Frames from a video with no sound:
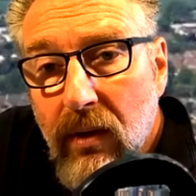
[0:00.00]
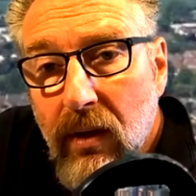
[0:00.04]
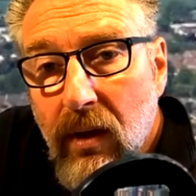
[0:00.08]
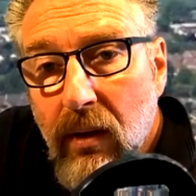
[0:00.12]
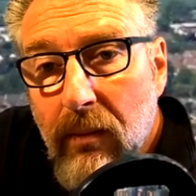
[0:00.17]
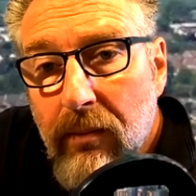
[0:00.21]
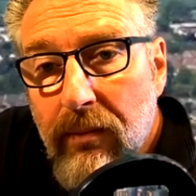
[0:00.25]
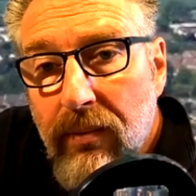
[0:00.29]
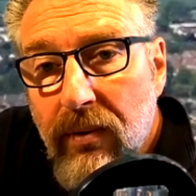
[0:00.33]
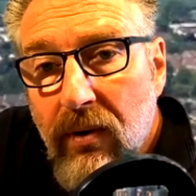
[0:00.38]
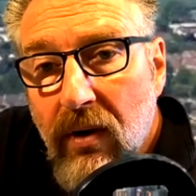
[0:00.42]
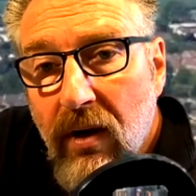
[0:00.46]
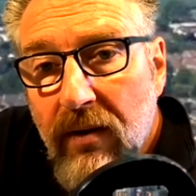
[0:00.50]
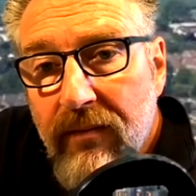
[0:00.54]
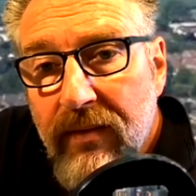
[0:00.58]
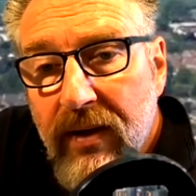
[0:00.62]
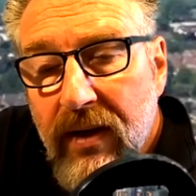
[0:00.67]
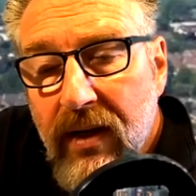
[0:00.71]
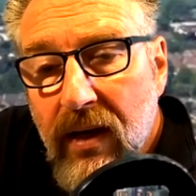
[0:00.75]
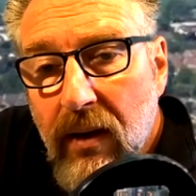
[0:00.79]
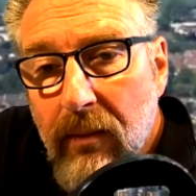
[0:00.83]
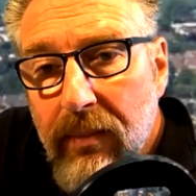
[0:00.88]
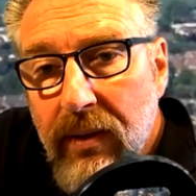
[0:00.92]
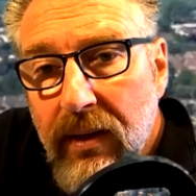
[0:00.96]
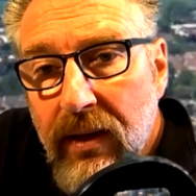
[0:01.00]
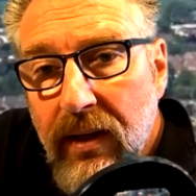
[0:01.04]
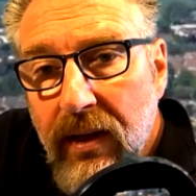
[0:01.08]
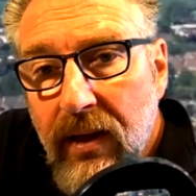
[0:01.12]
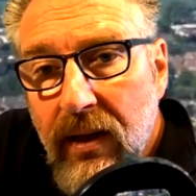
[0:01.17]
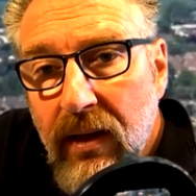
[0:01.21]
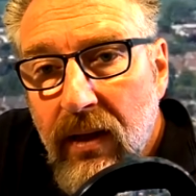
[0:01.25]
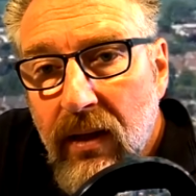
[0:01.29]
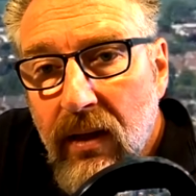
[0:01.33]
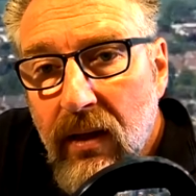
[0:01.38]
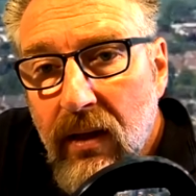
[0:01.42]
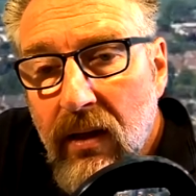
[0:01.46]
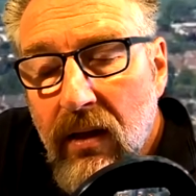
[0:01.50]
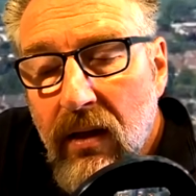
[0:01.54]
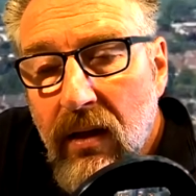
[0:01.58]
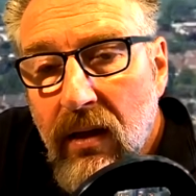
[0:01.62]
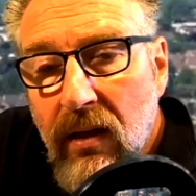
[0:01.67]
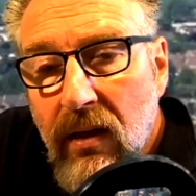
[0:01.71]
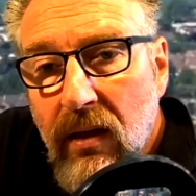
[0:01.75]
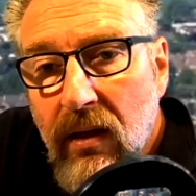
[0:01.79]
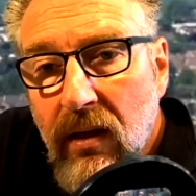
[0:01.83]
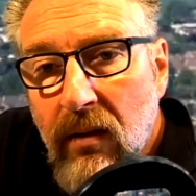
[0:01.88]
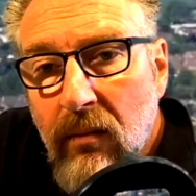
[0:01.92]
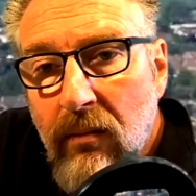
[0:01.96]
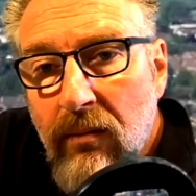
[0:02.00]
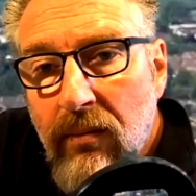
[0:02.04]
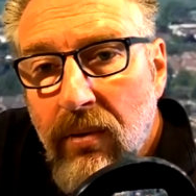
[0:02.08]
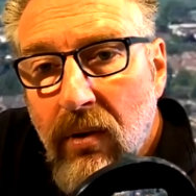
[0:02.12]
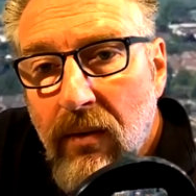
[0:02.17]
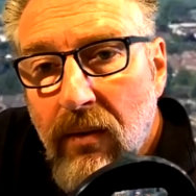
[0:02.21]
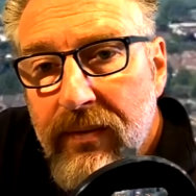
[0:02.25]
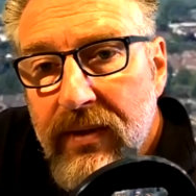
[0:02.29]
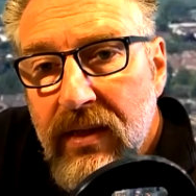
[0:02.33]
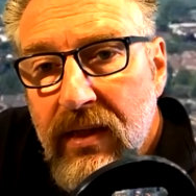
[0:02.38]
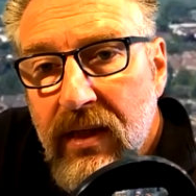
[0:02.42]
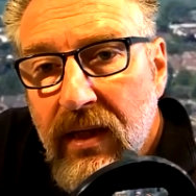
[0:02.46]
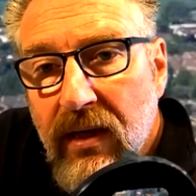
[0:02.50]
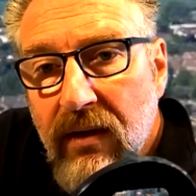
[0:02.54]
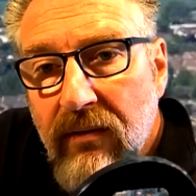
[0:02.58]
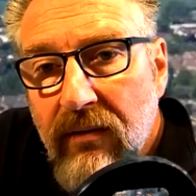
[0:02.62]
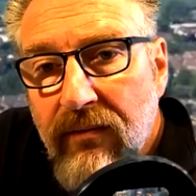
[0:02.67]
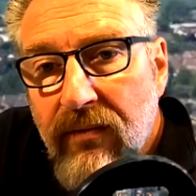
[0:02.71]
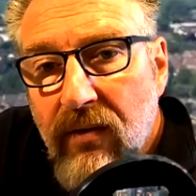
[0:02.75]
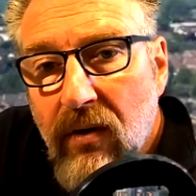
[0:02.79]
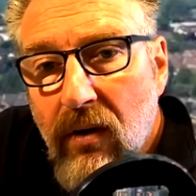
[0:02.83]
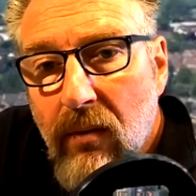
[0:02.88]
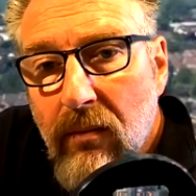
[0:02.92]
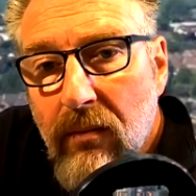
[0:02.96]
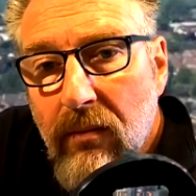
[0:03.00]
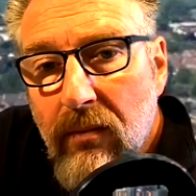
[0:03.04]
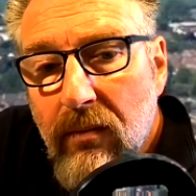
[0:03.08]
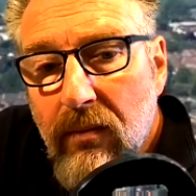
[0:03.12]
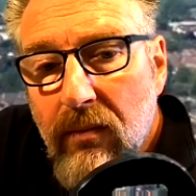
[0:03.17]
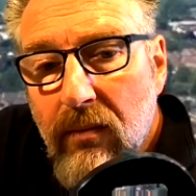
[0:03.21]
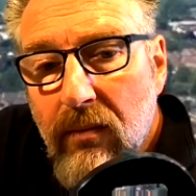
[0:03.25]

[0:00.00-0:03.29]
a private company profiting from